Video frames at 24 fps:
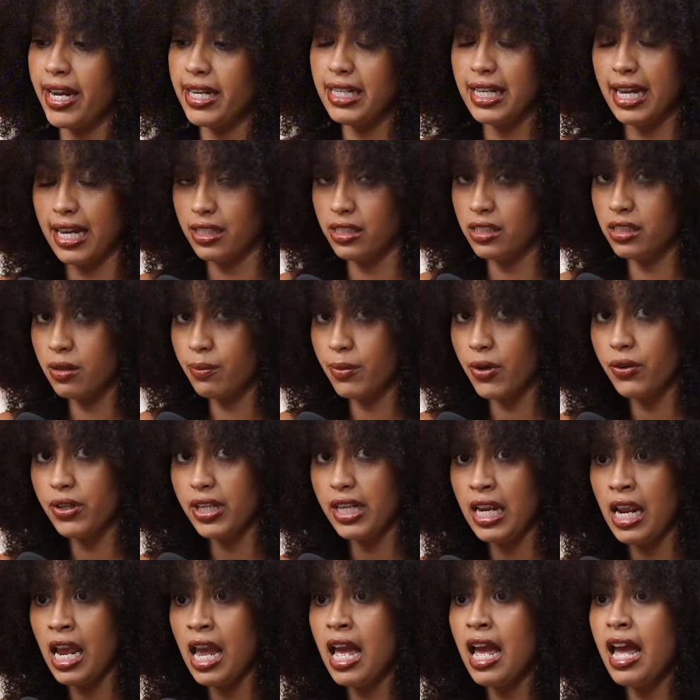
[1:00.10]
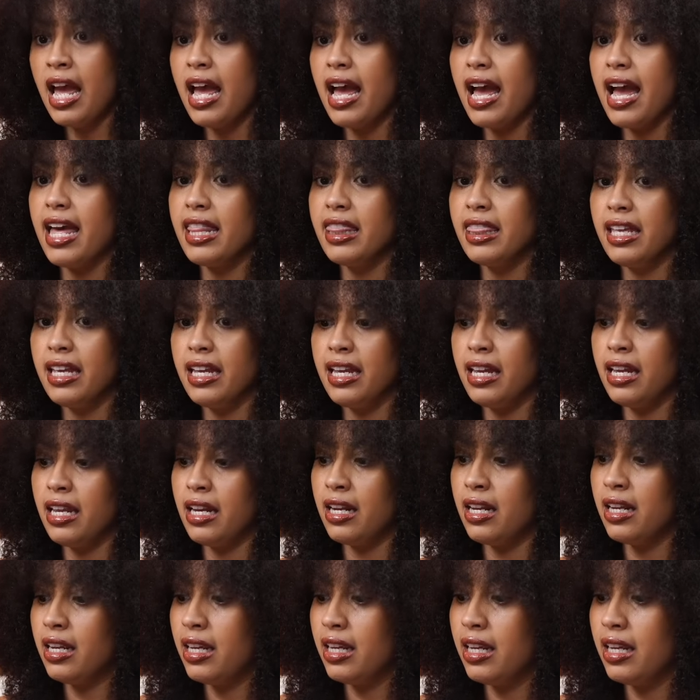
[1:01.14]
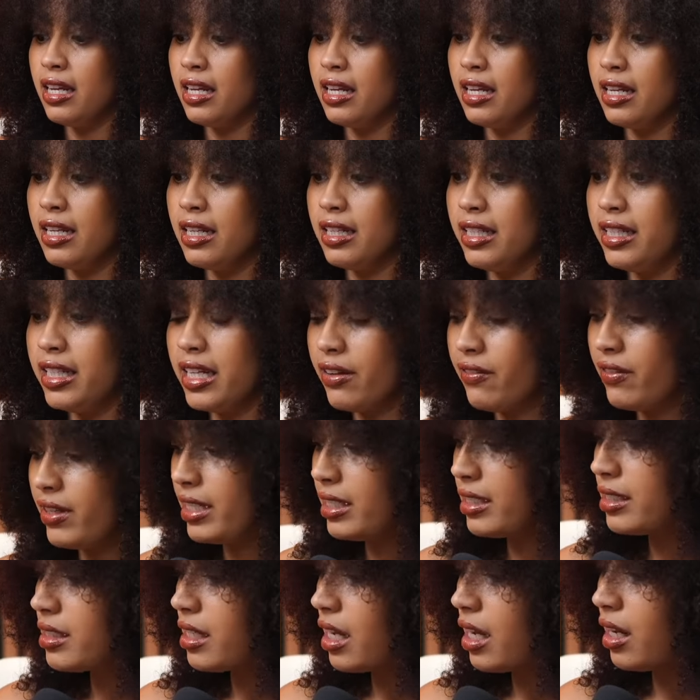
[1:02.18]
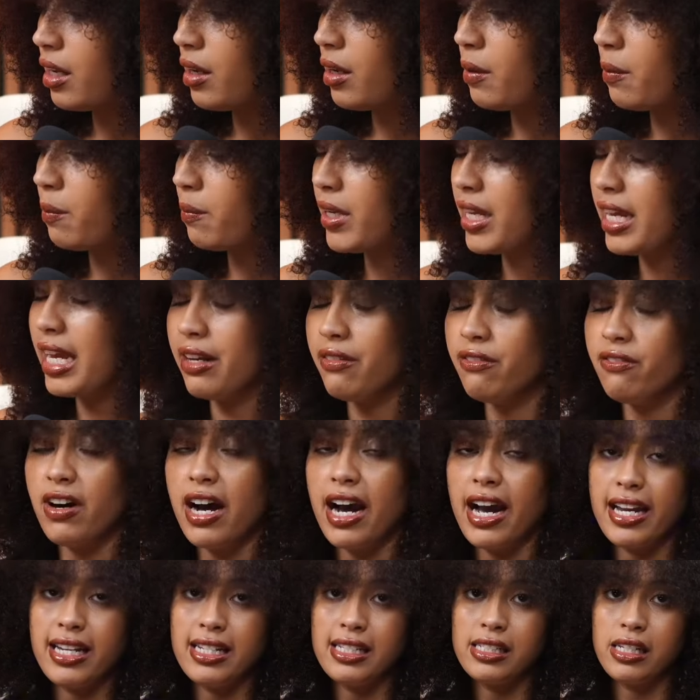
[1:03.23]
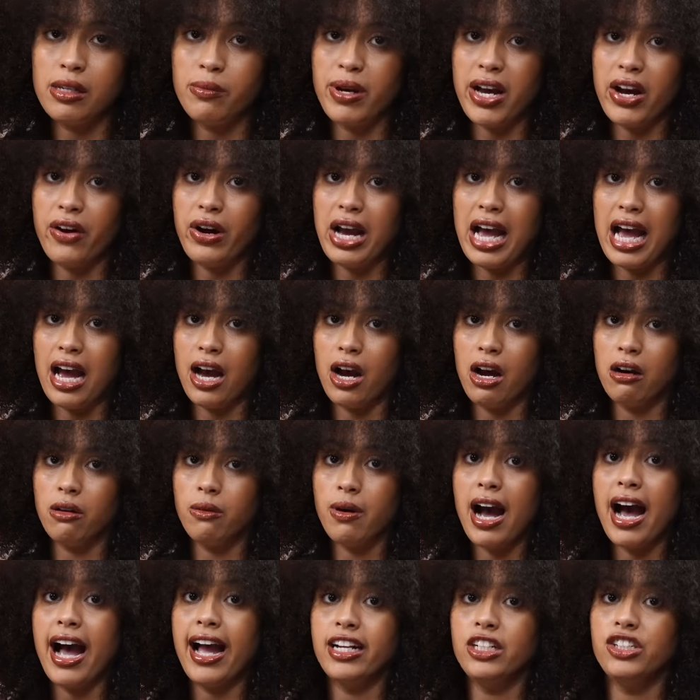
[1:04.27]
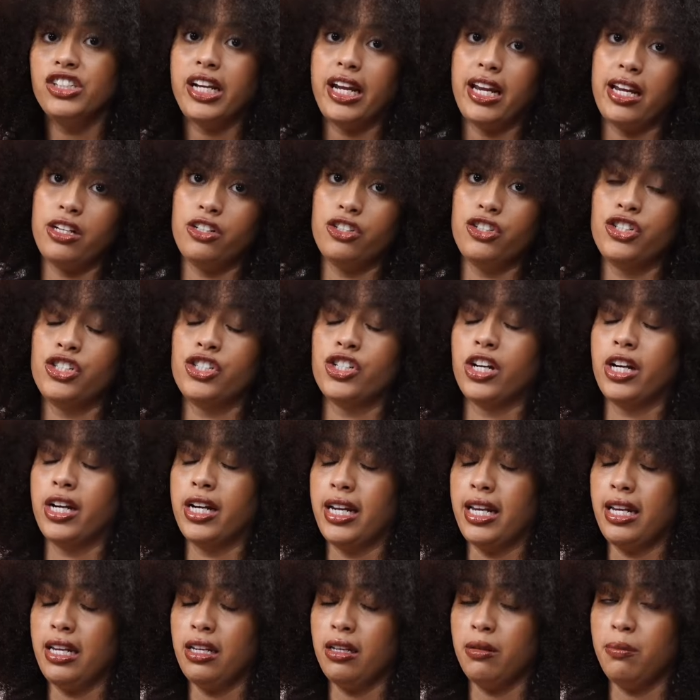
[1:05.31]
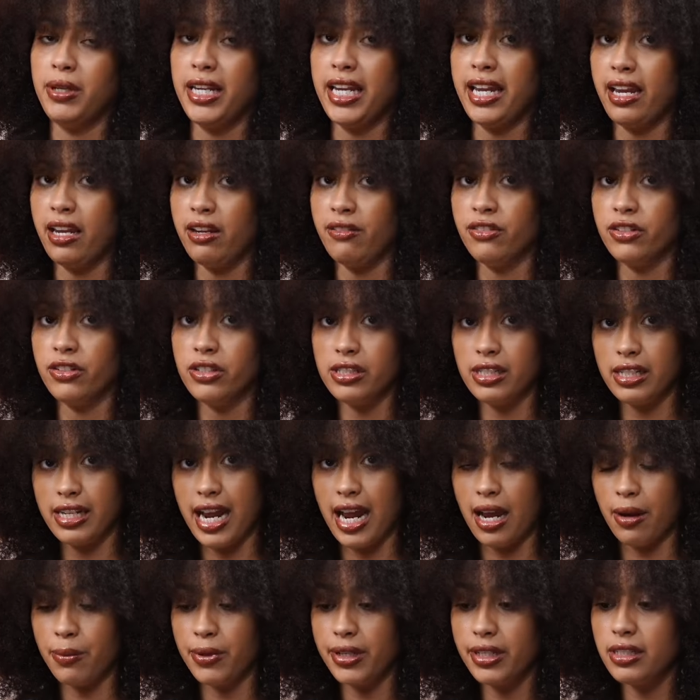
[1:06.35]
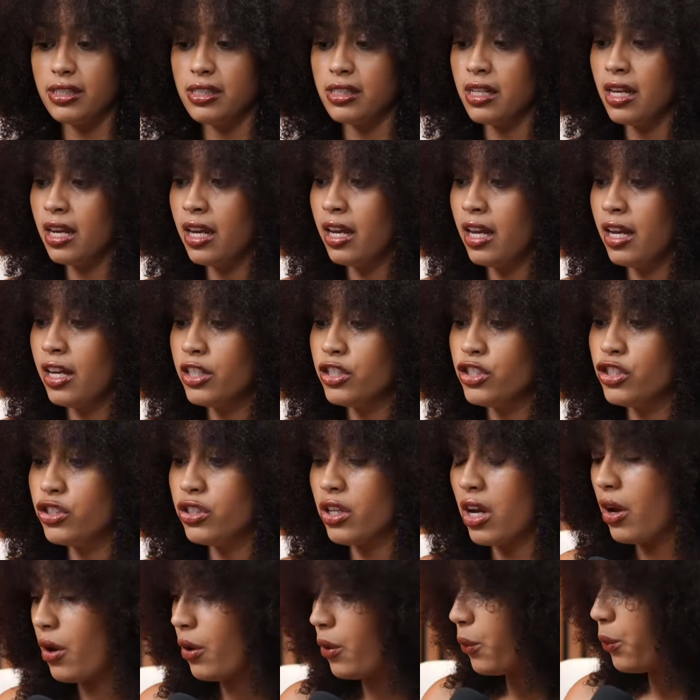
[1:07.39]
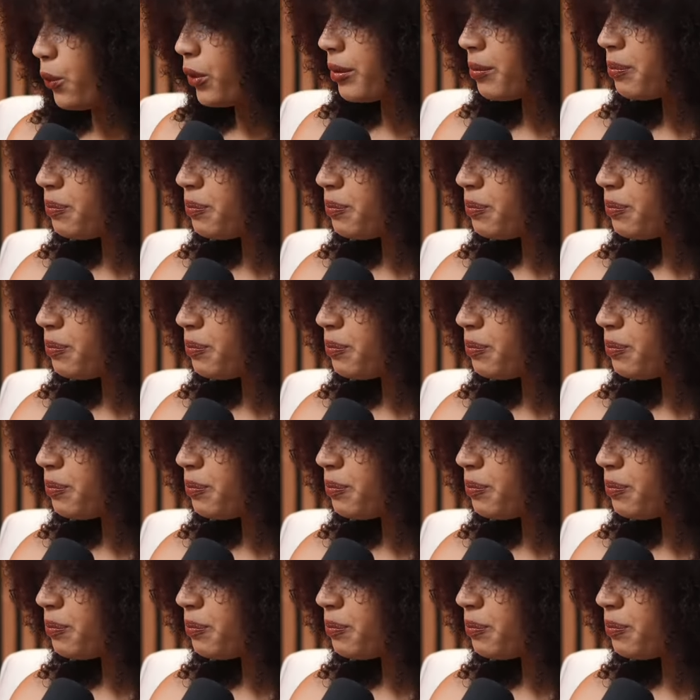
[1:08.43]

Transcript: testimony and then giving some advice about how I change certain behaviors and habits. So,